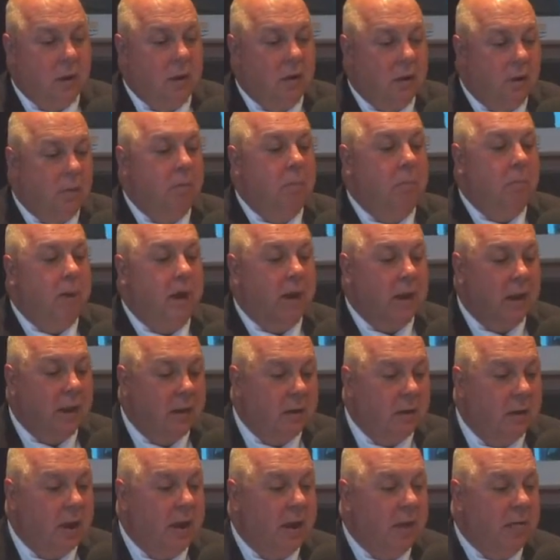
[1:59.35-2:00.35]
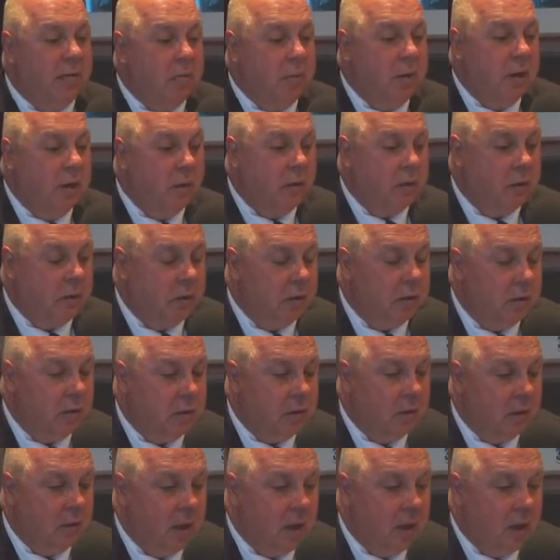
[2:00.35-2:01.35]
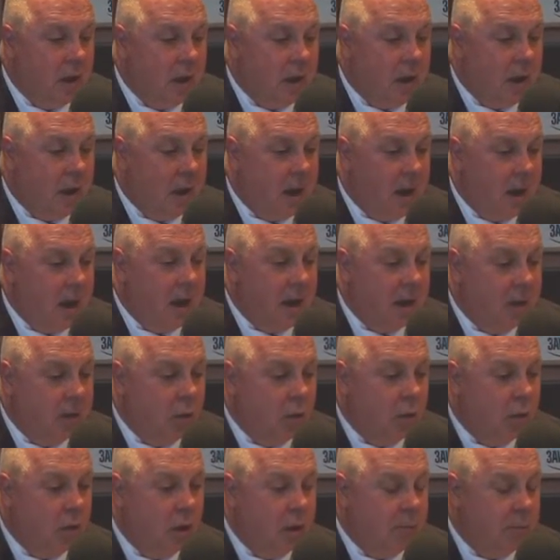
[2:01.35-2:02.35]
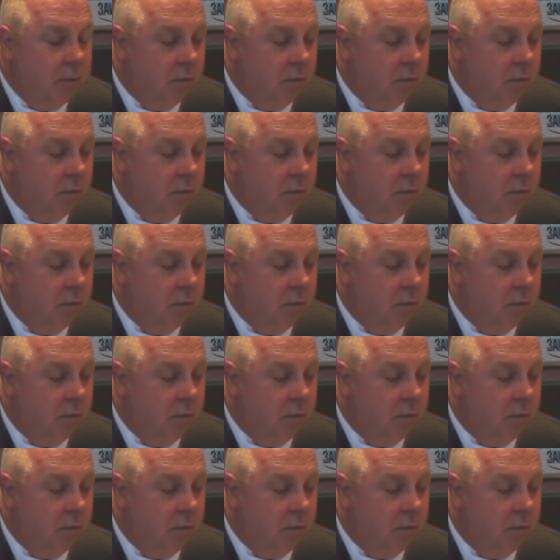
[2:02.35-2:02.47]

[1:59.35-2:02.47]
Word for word: it's better to have ministers adequately